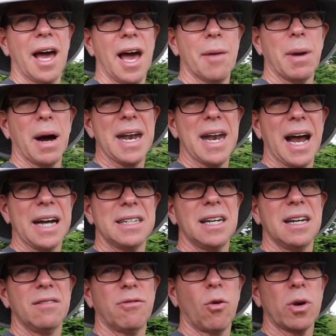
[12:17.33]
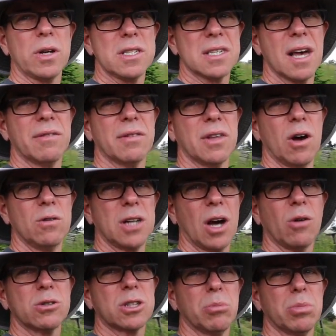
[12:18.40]
and by 1947 the
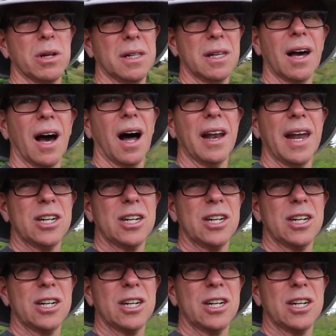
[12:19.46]
hotel was completely gone.